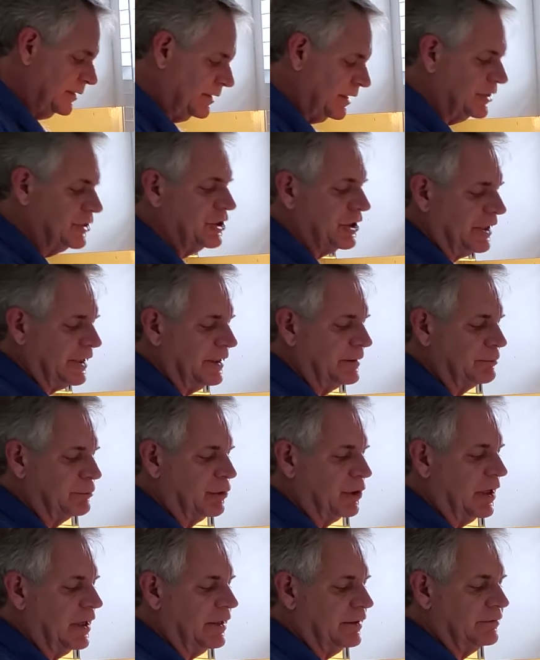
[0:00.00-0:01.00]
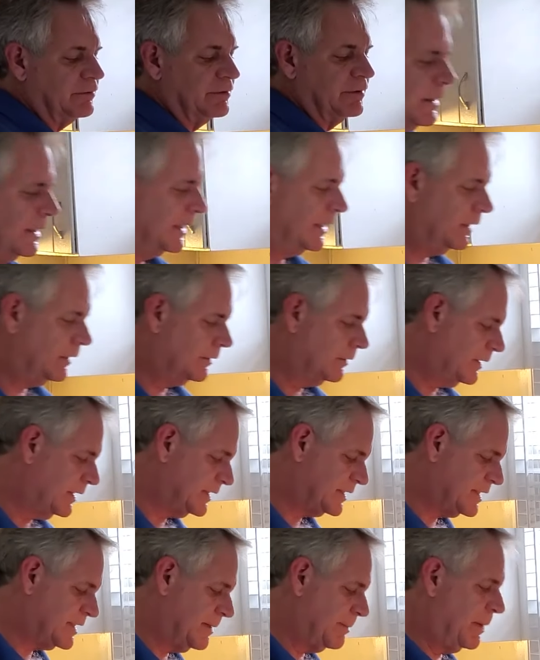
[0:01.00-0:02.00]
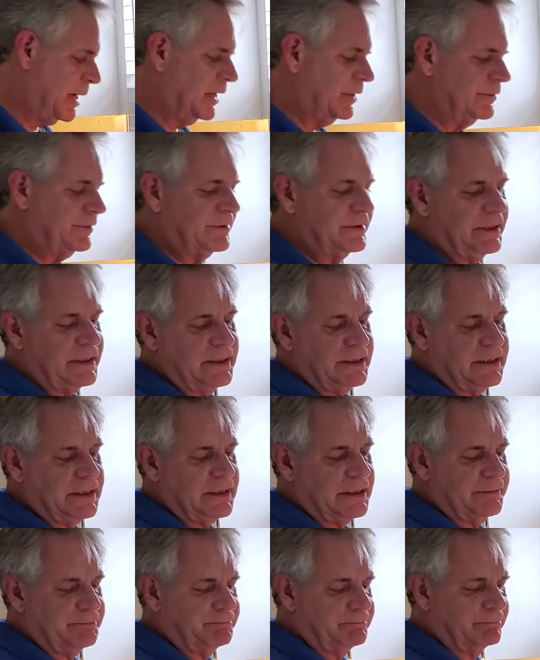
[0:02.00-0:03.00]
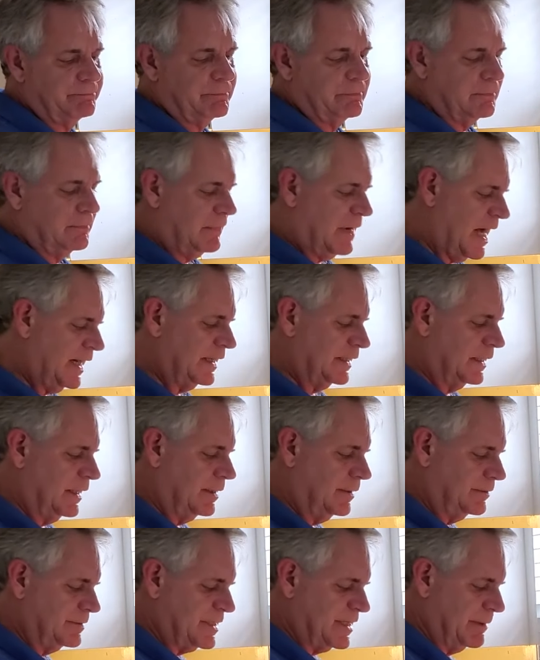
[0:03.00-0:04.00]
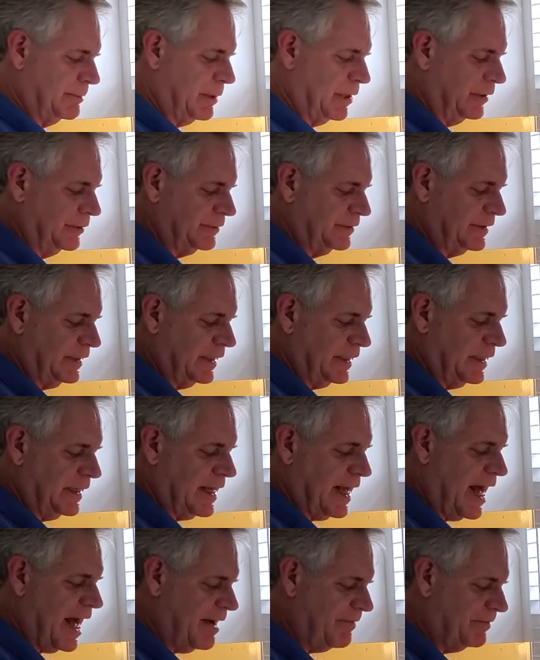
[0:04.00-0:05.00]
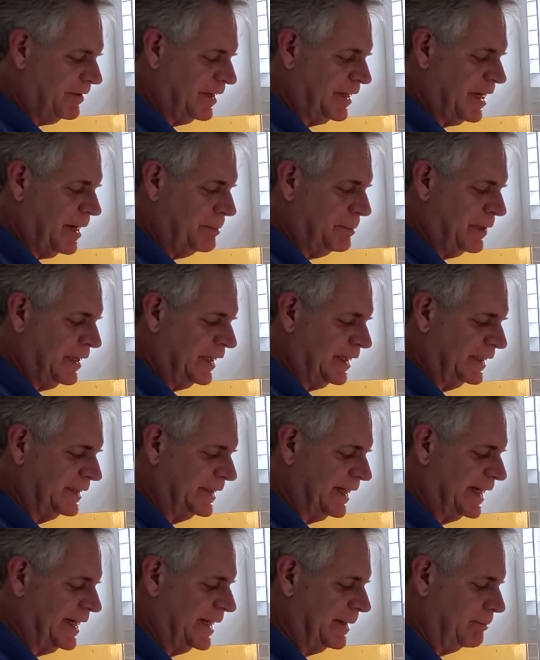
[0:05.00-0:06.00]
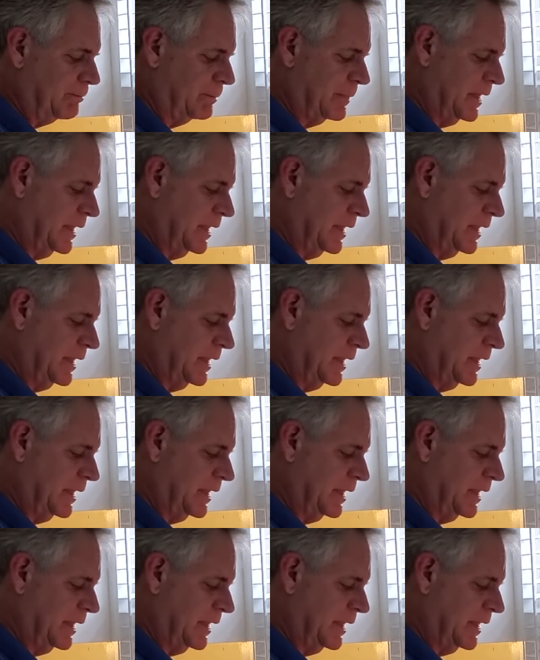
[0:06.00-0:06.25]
the chicken broth. Here that's about, I don't know, it's about half a cup at a time.